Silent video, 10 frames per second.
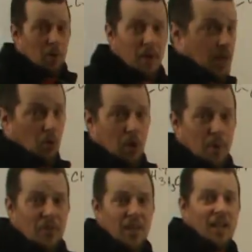Now what
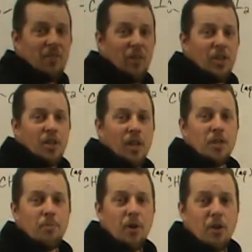about the activation
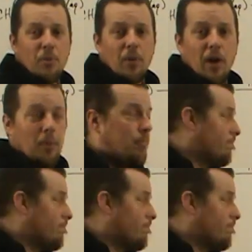energy part of the problem?